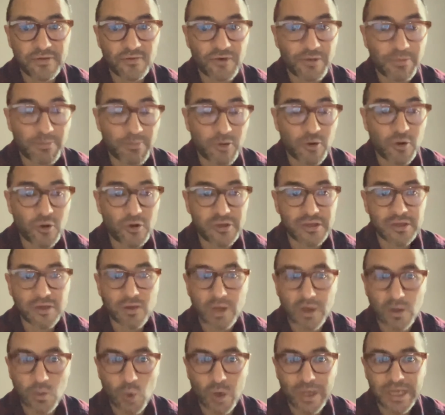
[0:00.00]
report
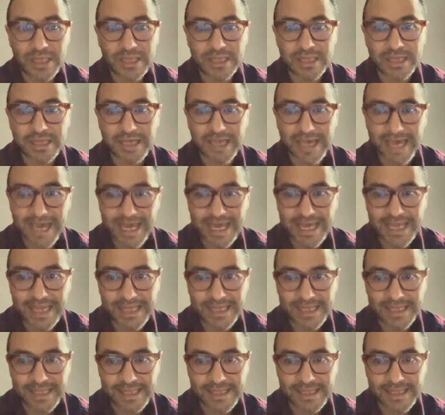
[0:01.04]
weight gain.